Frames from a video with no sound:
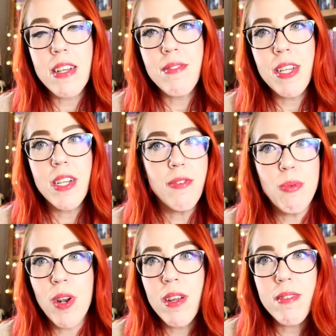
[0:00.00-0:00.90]
activated
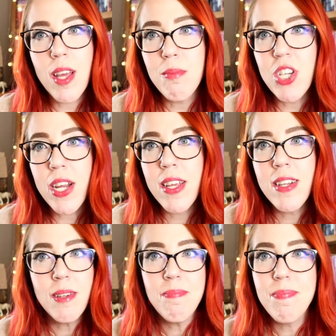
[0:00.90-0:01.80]
if you want to come check
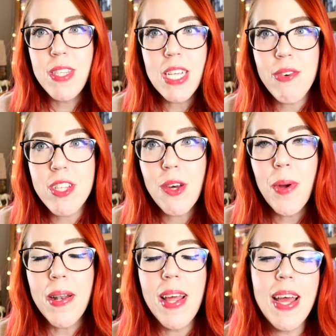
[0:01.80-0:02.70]
in and see how it's
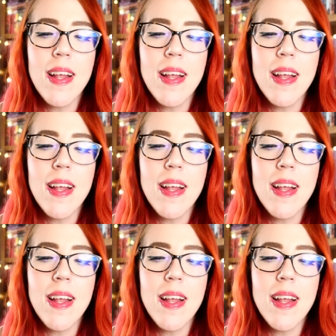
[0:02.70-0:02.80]
going.